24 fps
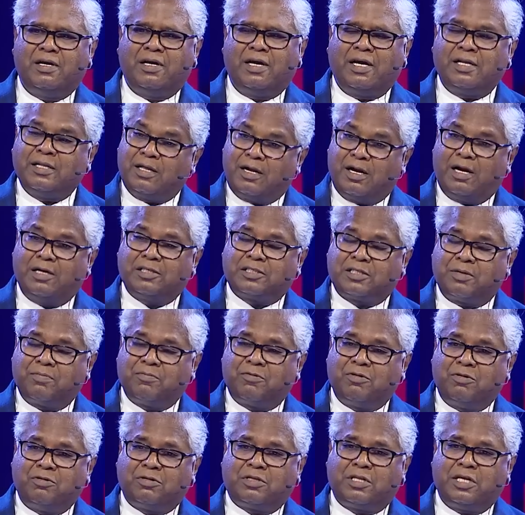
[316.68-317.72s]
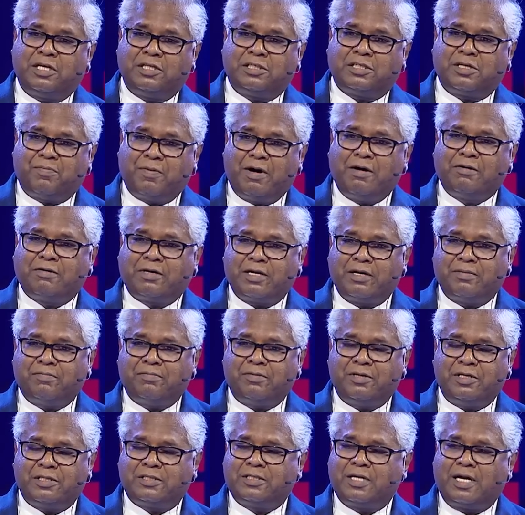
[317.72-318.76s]
There are some good things about him.
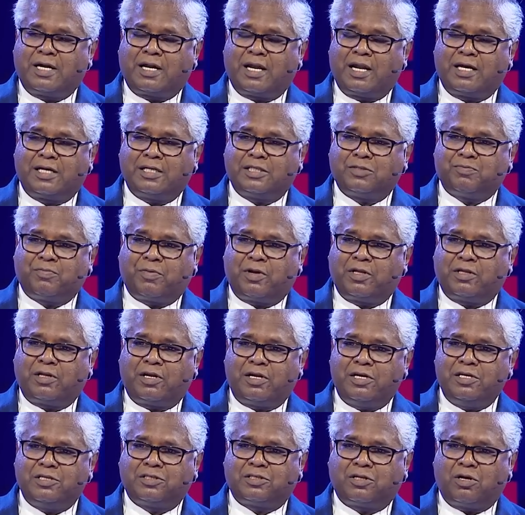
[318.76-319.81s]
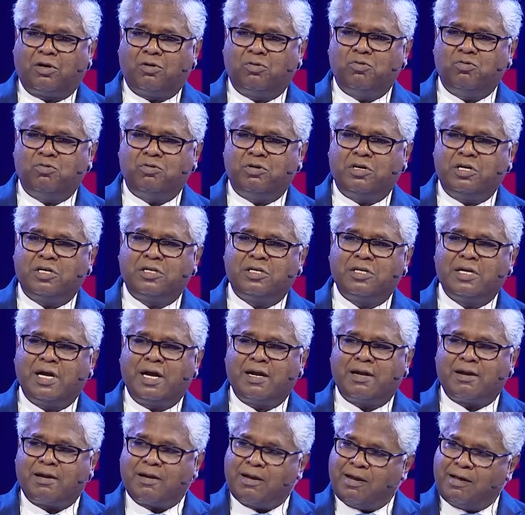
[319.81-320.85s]
He's not like his brother Esau, who did
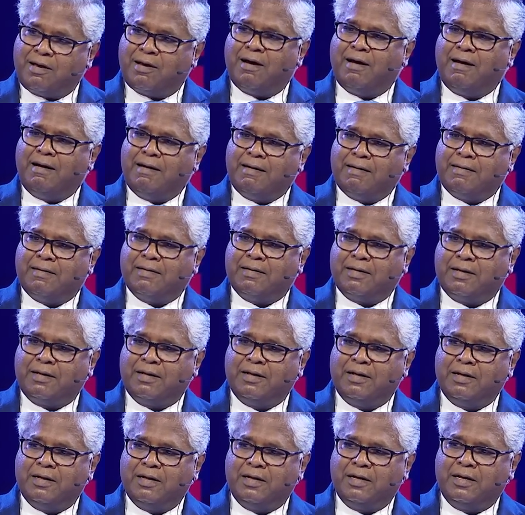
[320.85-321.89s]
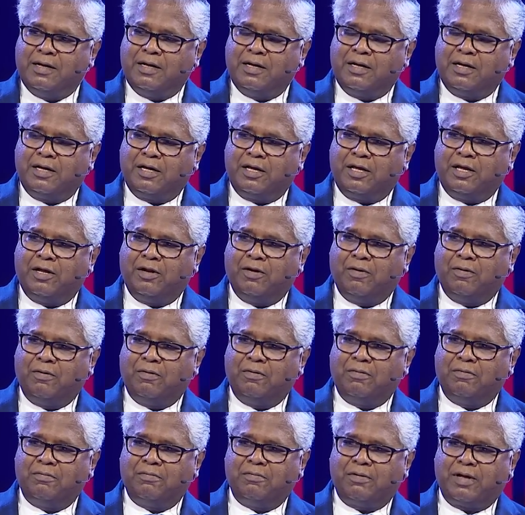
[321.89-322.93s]
not regard, you
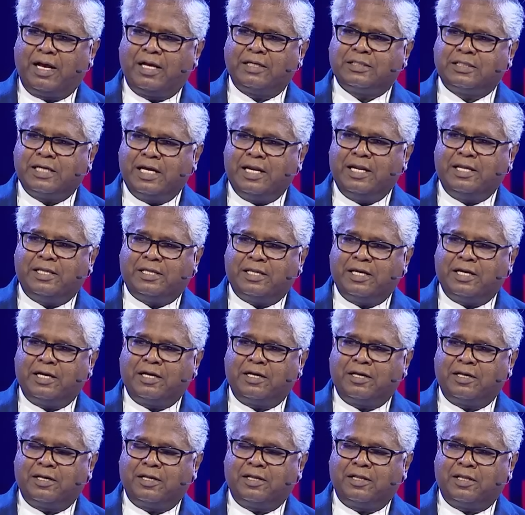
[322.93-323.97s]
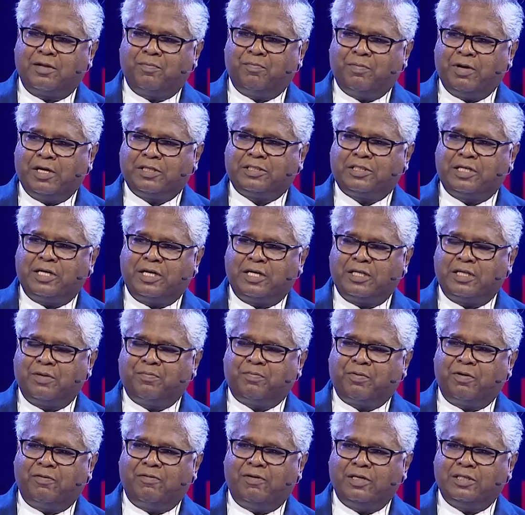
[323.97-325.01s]
know, as anything, the blessing and the
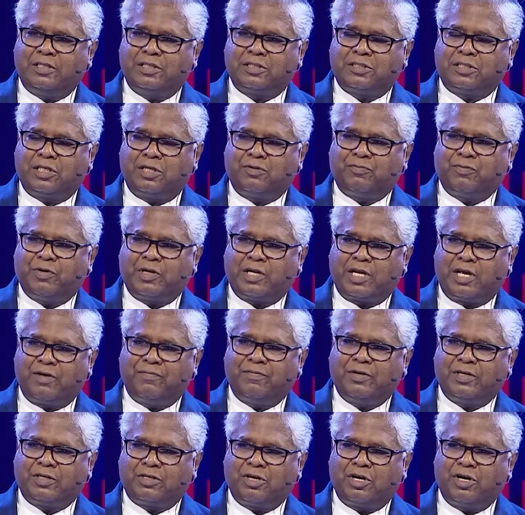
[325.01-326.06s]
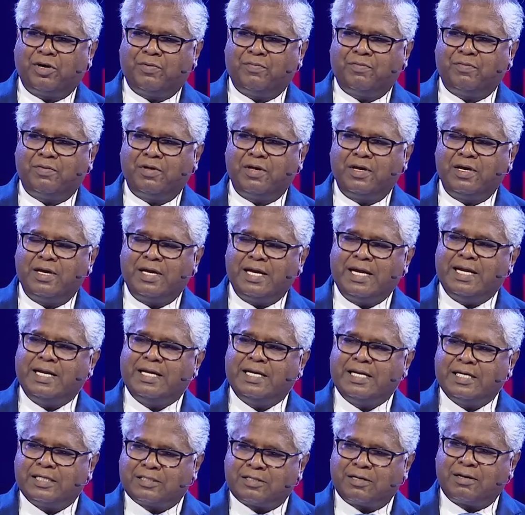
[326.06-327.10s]
privileges that were given to him. He
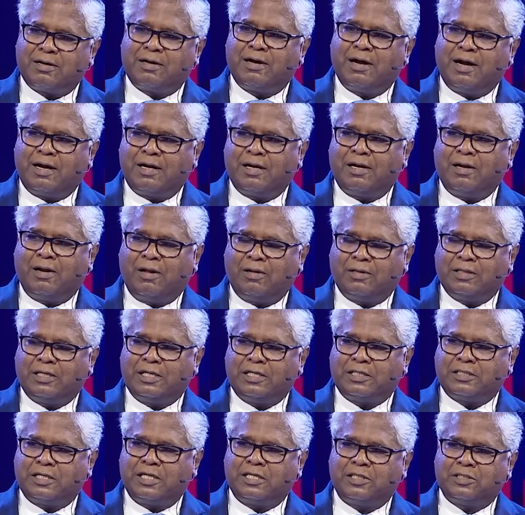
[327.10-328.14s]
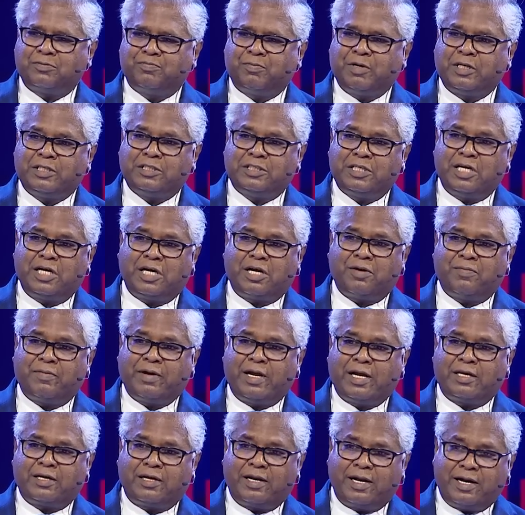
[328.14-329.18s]
disregarded all these things, but Jacob
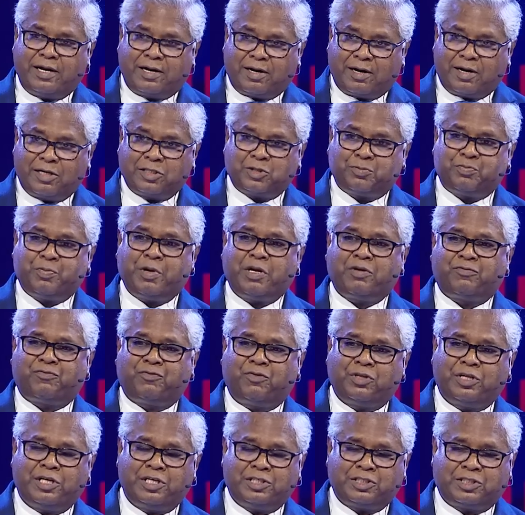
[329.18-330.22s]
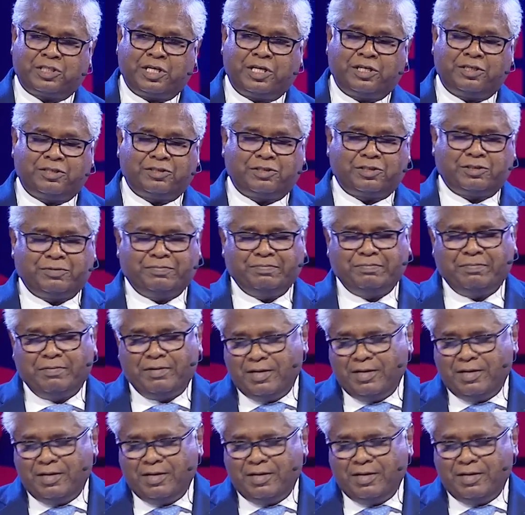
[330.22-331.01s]
had a great respect for these things.